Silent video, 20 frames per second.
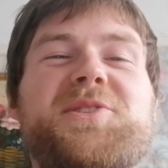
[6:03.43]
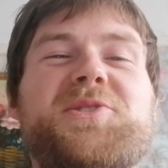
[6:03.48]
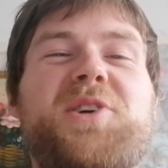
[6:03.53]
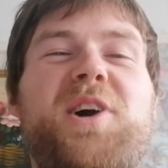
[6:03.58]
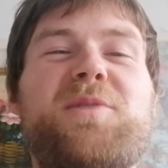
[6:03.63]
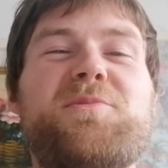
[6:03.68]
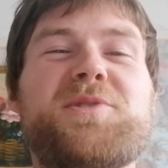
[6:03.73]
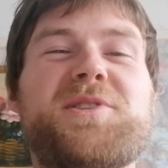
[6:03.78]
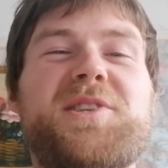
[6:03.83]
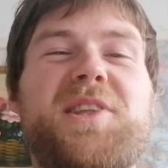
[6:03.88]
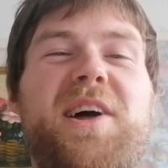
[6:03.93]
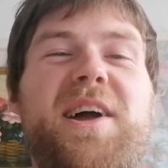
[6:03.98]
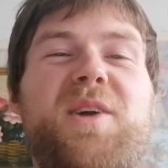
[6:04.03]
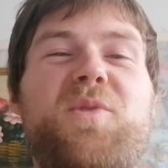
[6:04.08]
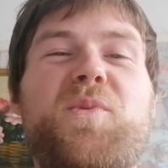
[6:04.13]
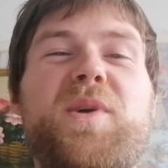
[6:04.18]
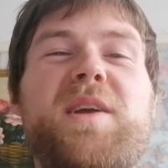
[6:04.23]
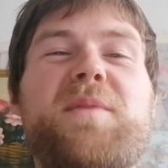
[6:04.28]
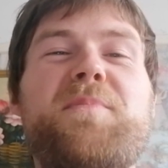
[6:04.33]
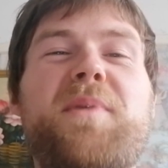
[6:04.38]
So I was
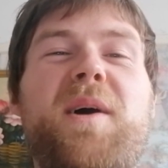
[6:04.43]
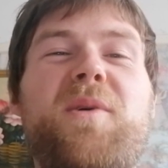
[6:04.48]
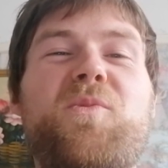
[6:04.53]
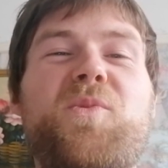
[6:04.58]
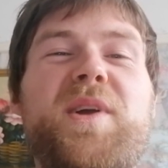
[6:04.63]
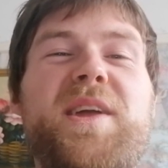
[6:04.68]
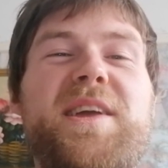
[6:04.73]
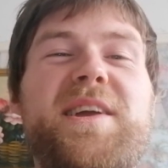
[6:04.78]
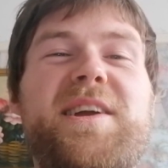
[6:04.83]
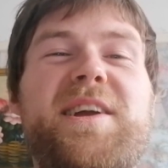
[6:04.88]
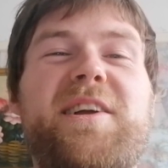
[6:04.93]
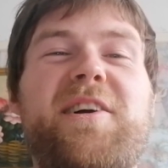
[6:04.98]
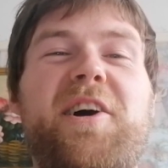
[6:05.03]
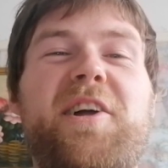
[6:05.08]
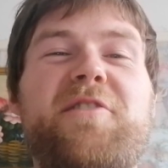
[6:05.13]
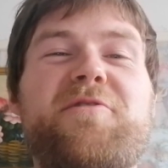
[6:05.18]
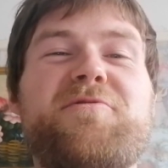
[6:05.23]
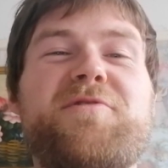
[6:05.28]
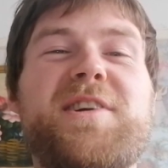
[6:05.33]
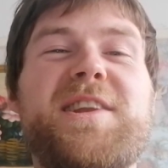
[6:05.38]
like week by week
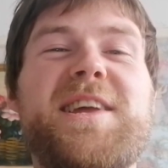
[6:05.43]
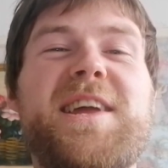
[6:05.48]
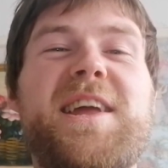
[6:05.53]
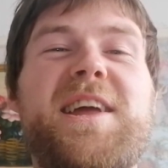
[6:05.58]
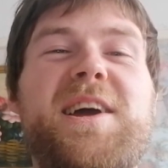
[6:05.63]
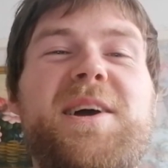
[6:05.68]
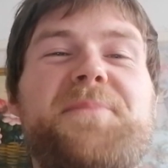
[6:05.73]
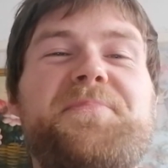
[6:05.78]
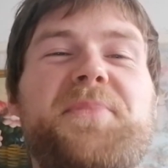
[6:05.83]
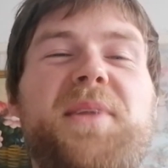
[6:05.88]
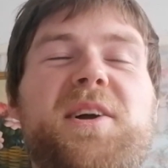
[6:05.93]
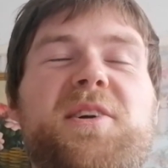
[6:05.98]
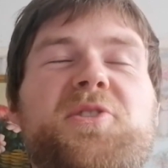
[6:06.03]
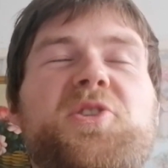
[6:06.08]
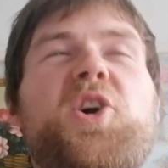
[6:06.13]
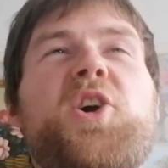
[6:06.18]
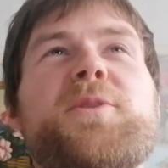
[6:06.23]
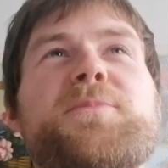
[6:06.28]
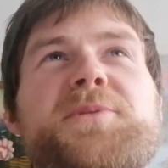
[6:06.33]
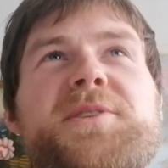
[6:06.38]
kind of really
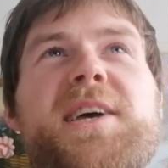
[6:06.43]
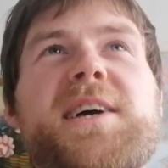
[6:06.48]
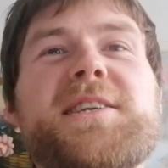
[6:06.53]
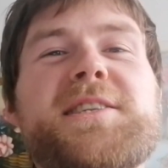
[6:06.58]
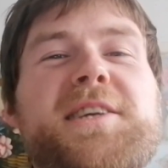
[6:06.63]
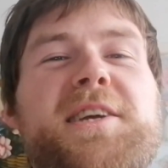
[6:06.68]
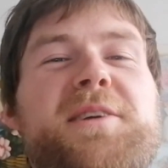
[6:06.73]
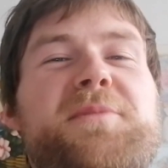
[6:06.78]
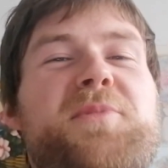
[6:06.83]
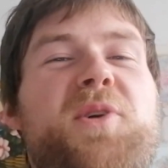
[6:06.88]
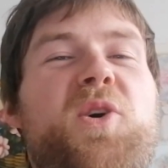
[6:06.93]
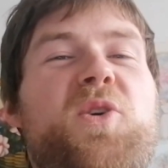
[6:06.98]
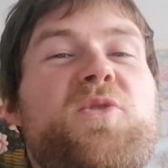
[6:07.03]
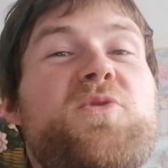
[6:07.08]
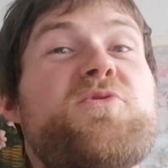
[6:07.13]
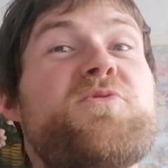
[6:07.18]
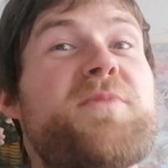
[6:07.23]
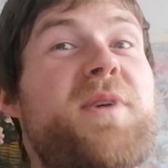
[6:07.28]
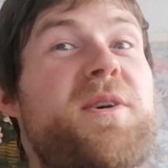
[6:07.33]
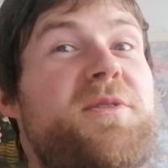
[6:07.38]
not obsessing, but
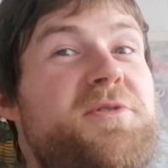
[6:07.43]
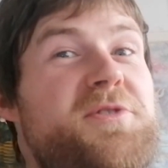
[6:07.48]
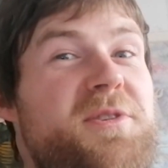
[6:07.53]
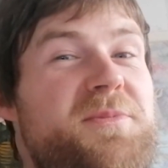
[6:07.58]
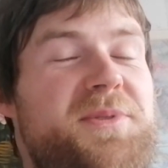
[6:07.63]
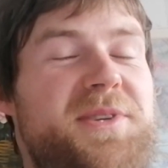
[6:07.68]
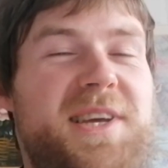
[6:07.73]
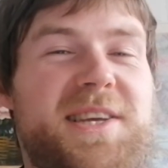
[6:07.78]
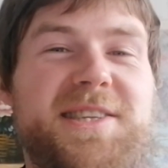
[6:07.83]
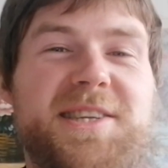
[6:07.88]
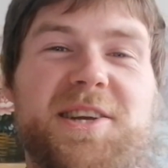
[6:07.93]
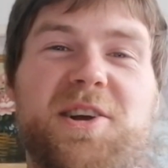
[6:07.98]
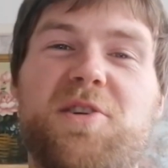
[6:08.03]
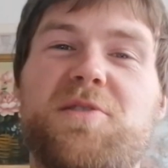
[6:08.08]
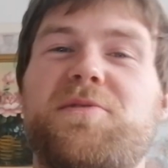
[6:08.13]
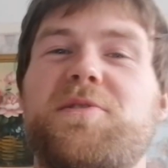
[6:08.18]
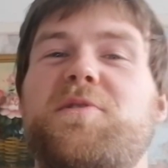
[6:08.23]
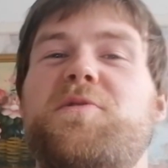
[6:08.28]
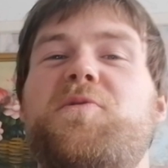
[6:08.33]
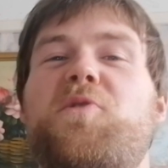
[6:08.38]
almost obsessing
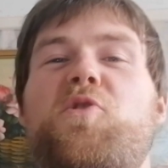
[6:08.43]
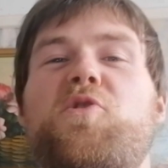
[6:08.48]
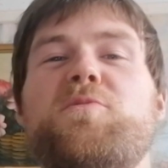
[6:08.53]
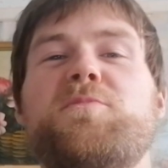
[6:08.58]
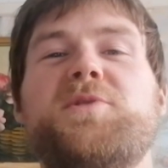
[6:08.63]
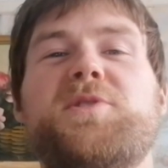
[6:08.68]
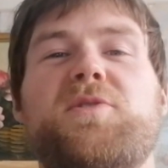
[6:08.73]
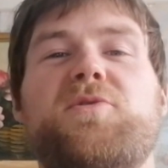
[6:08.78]
over the form.